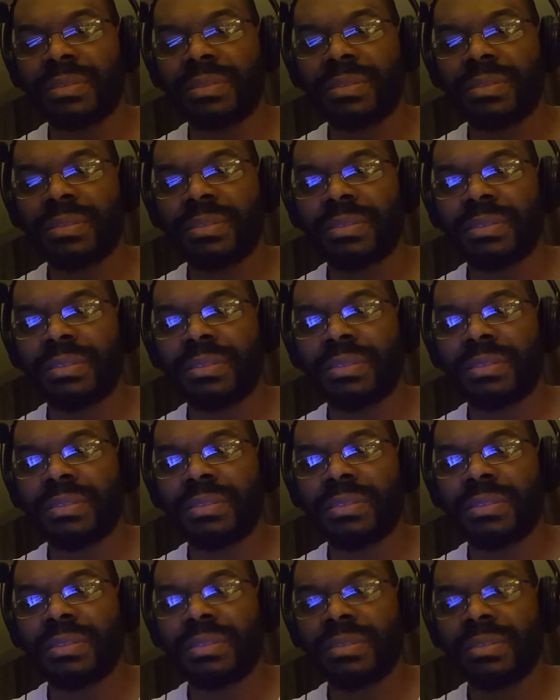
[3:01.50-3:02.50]

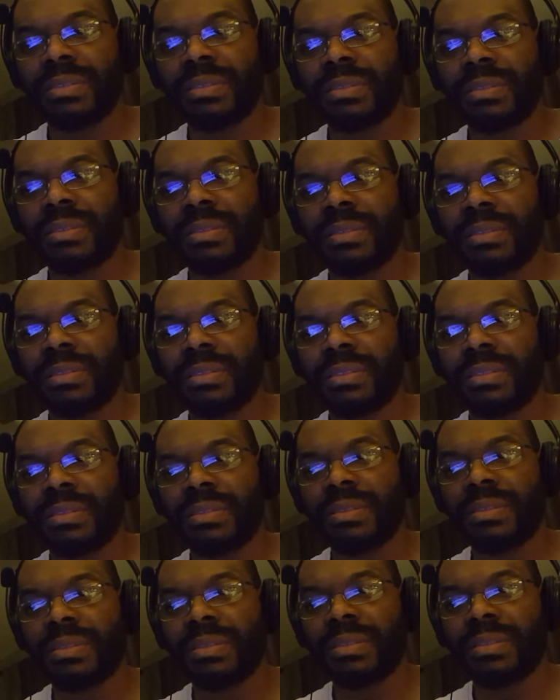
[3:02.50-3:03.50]

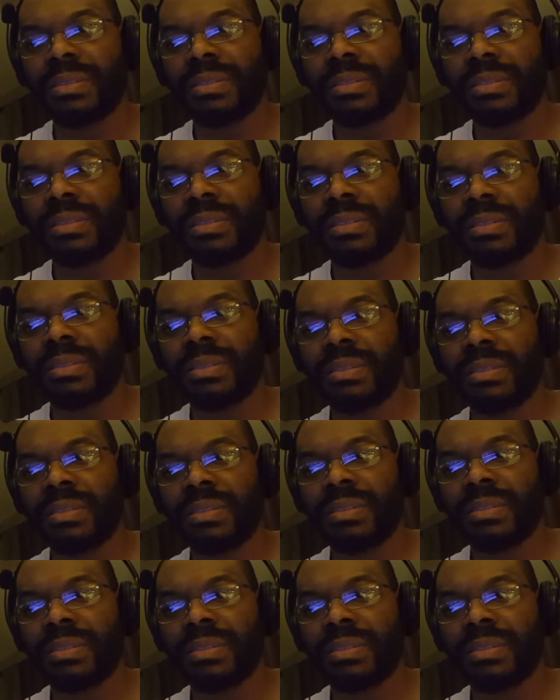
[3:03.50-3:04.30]
[no speech]